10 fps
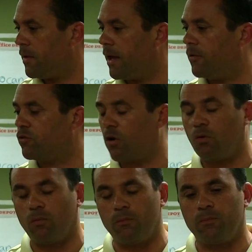And
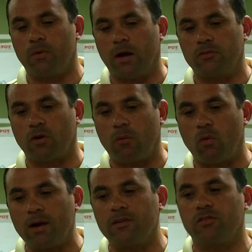so I
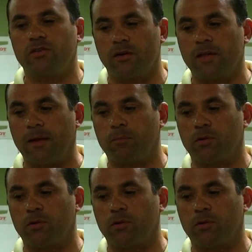wanted to share that